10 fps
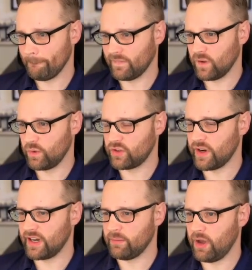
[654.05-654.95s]
We
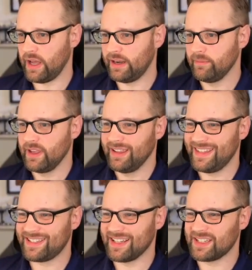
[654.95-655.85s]
traded a pawn. This
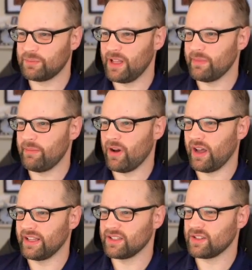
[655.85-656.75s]
does split my
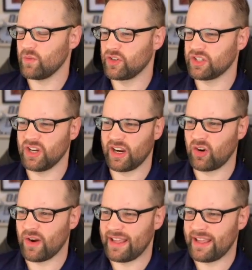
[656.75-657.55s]
pawns, which is not great.